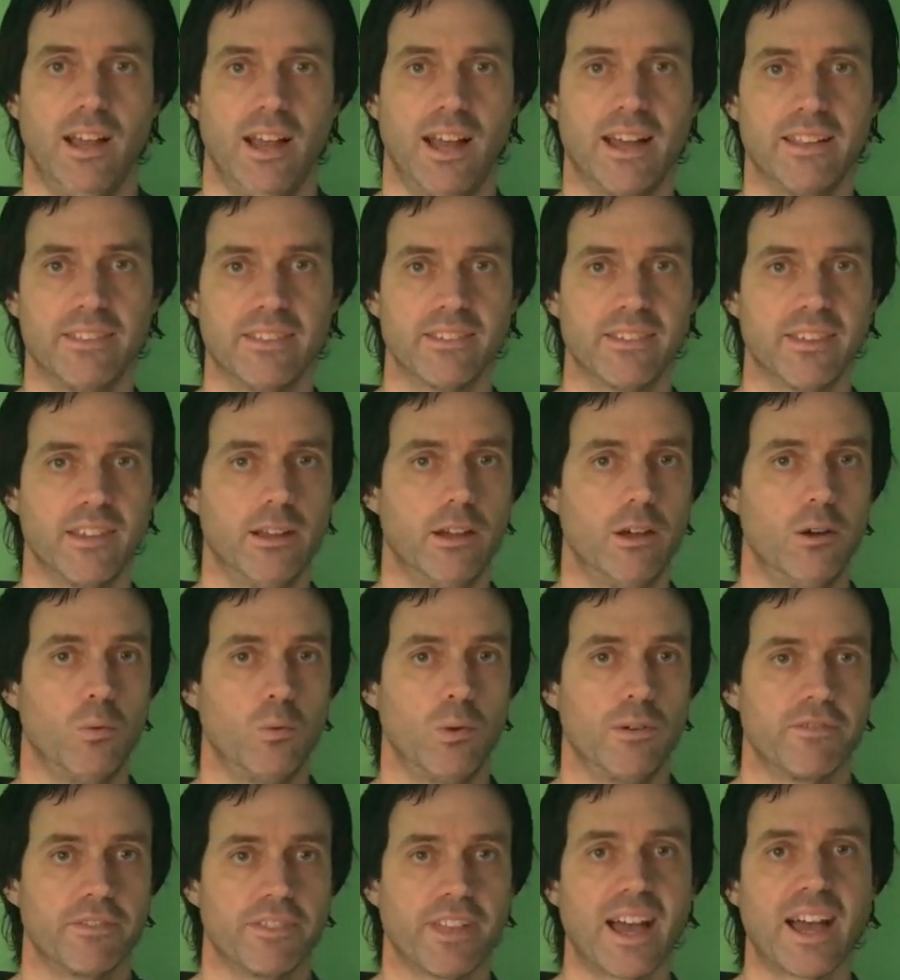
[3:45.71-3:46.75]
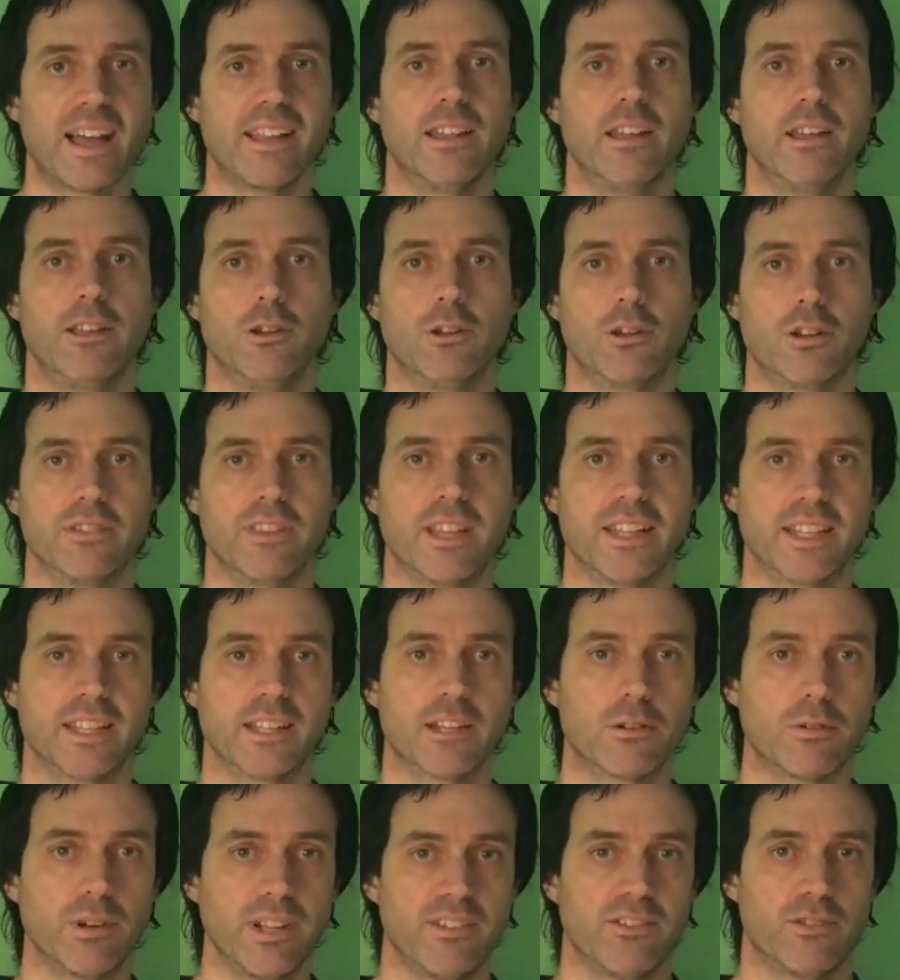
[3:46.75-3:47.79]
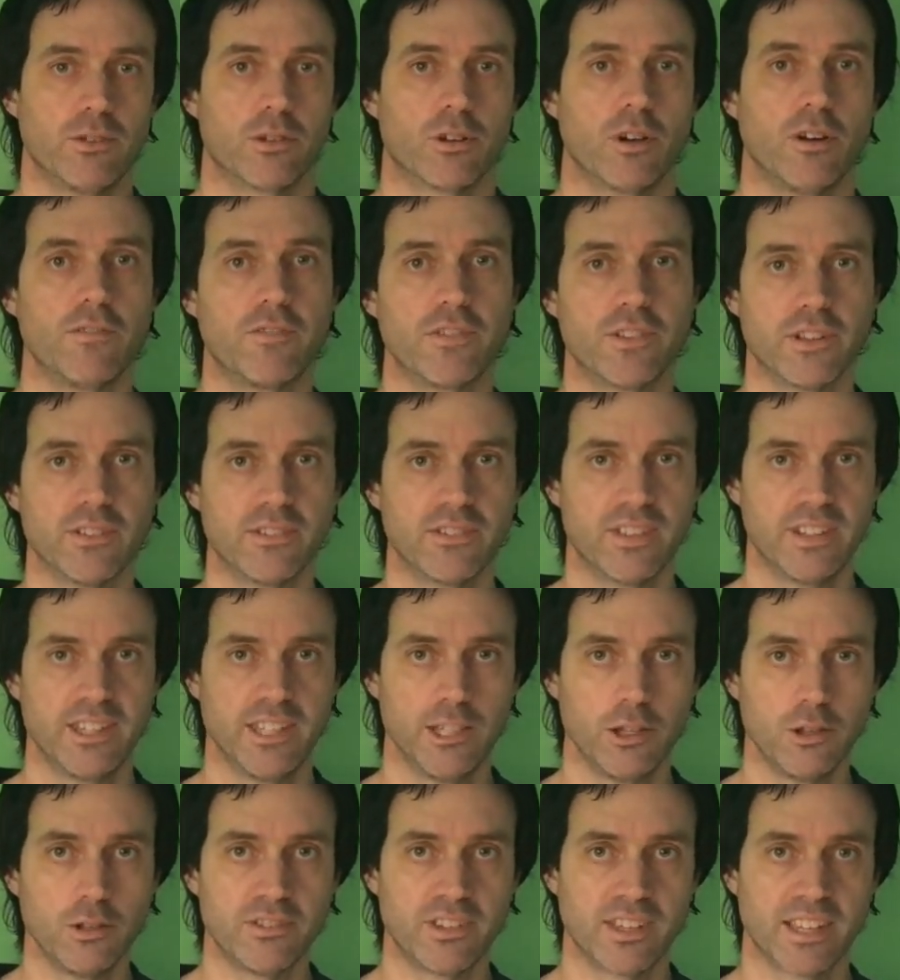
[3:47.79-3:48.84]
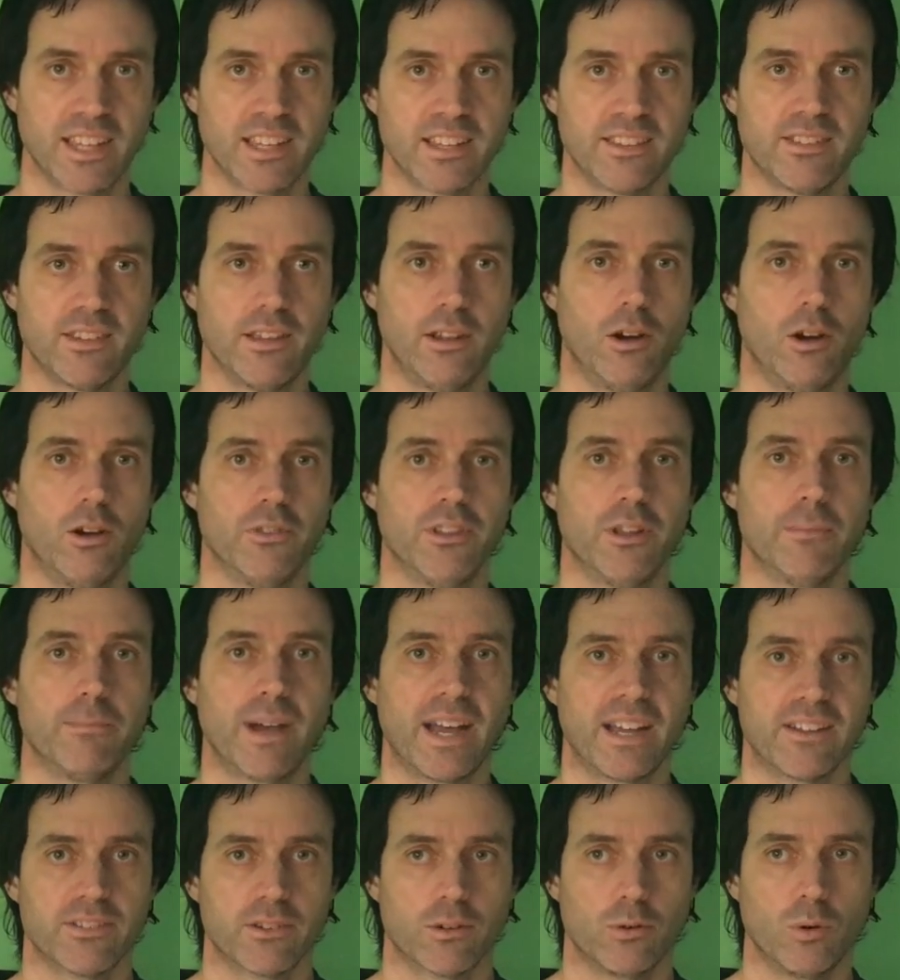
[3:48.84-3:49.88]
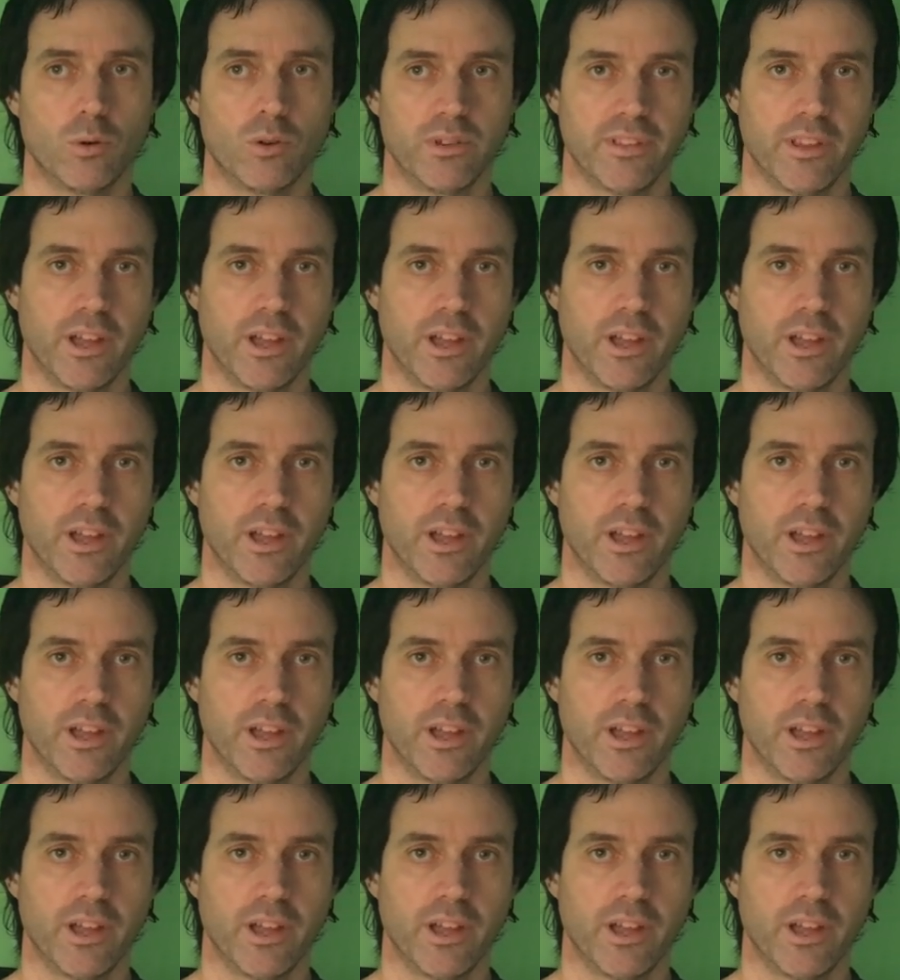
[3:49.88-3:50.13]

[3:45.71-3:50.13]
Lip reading: And with that, you can then increase your confidence in using it on the match court,